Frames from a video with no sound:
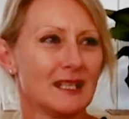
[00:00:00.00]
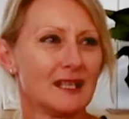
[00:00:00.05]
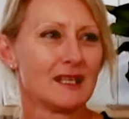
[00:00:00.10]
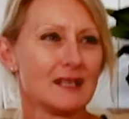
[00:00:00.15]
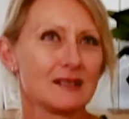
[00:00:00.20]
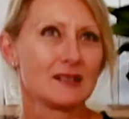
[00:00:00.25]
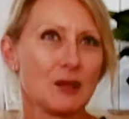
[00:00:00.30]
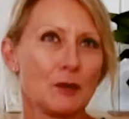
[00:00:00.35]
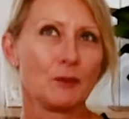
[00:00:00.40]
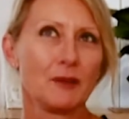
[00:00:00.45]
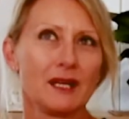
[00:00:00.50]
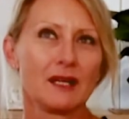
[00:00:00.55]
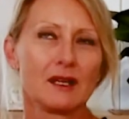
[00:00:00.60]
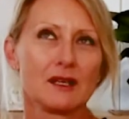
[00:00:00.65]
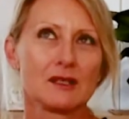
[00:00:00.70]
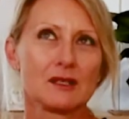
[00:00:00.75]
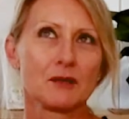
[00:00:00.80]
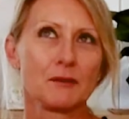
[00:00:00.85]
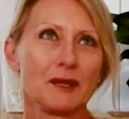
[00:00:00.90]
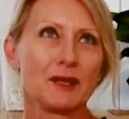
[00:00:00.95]
So
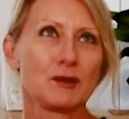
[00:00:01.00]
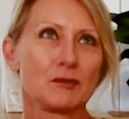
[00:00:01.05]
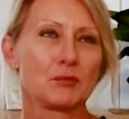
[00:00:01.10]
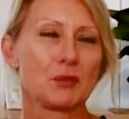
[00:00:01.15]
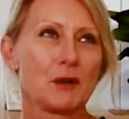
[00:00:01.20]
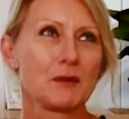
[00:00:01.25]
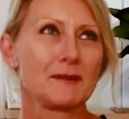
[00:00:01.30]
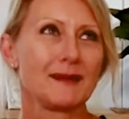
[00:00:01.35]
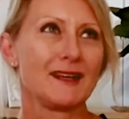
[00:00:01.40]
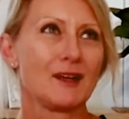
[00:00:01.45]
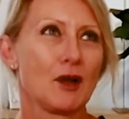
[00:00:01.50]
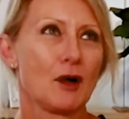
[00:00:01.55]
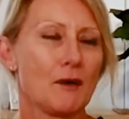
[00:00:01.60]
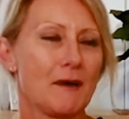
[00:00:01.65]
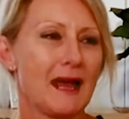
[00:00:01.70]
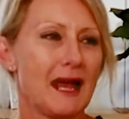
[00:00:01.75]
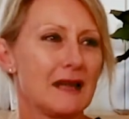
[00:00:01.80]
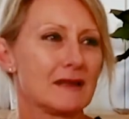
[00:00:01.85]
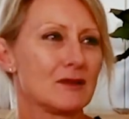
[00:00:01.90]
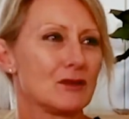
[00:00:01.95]
we could probably go
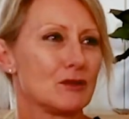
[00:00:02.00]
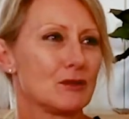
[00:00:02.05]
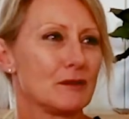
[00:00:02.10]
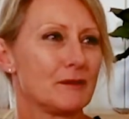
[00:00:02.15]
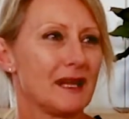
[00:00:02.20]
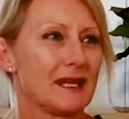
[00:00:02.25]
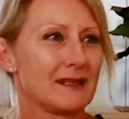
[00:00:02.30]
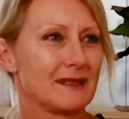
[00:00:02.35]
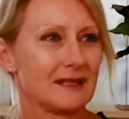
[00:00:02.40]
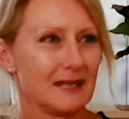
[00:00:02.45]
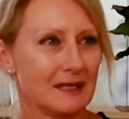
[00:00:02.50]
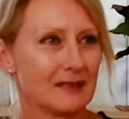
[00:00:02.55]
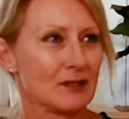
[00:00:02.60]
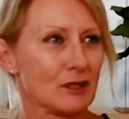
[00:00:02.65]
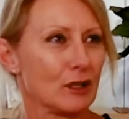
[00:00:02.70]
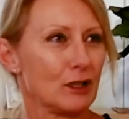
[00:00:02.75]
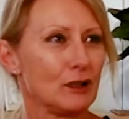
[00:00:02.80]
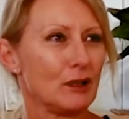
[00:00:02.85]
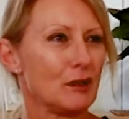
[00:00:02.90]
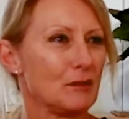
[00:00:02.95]
out and do about 6
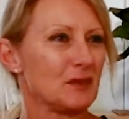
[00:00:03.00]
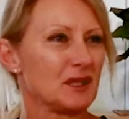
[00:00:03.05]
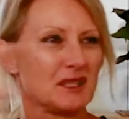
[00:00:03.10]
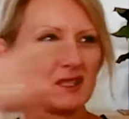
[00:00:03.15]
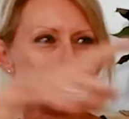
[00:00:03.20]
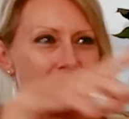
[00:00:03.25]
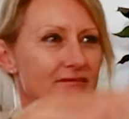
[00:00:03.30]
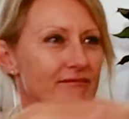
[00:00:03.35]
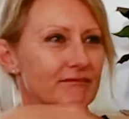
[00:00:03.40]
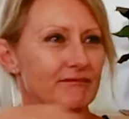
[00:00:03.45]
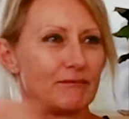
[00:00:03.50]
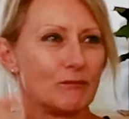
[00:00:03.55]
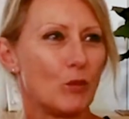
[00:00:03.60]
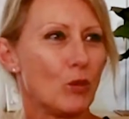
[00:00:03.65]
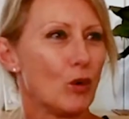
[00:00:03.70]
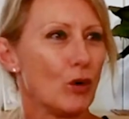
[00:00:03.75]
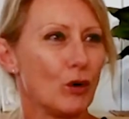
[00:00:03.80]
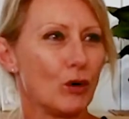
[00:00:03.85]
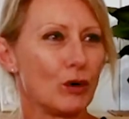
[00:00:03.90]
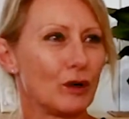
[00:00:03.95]
kilometre
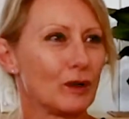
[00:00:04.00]
walk.